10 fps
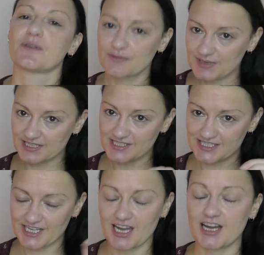We'll
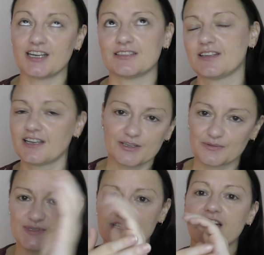start
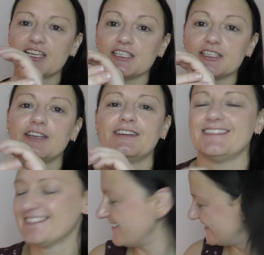here.
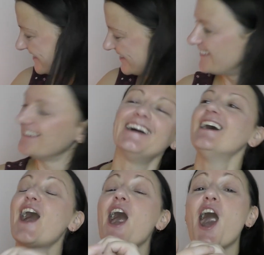
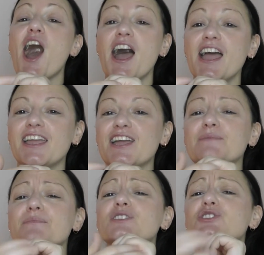I
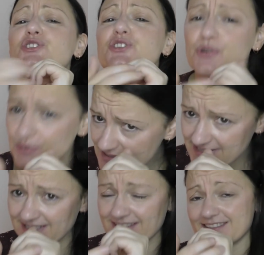am
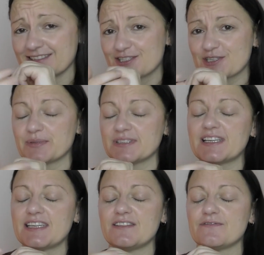choosing to
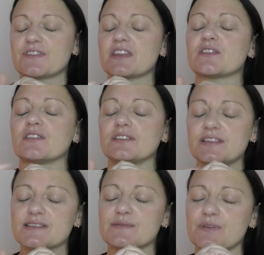believe that the
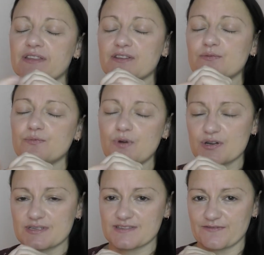list method
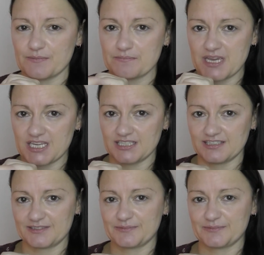works for me.